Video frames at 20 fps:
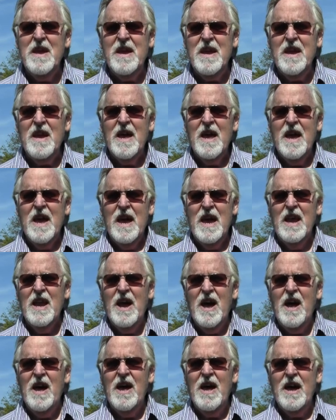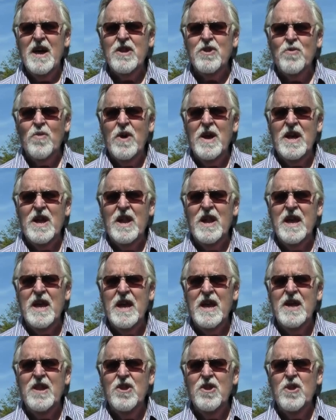me, and I dwell
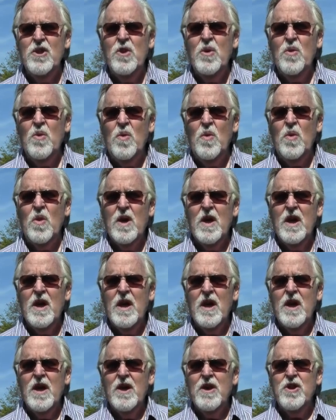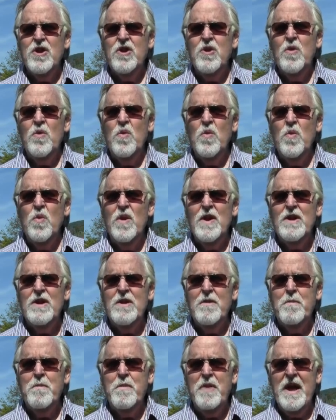in you, you
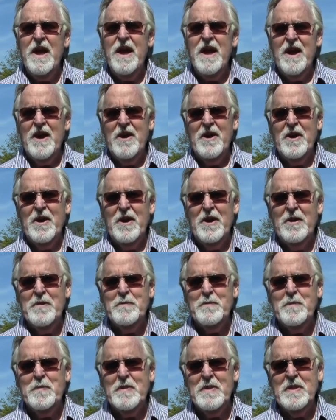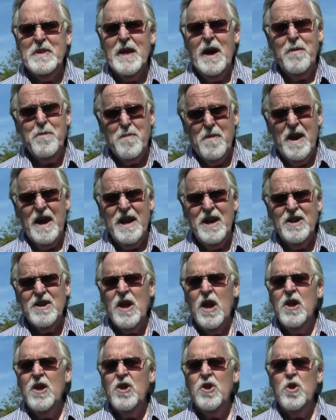will bear, not might,
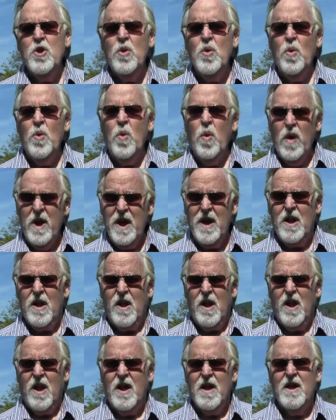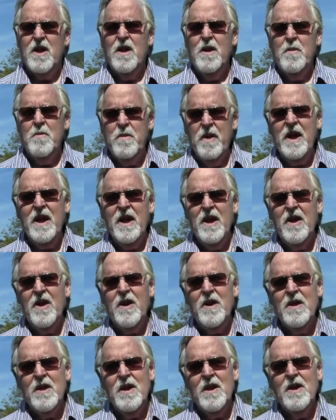you will
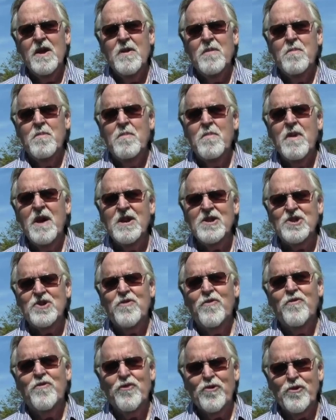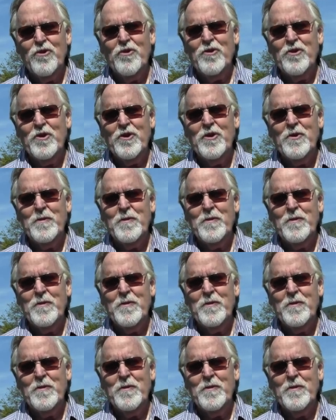bear much fruit.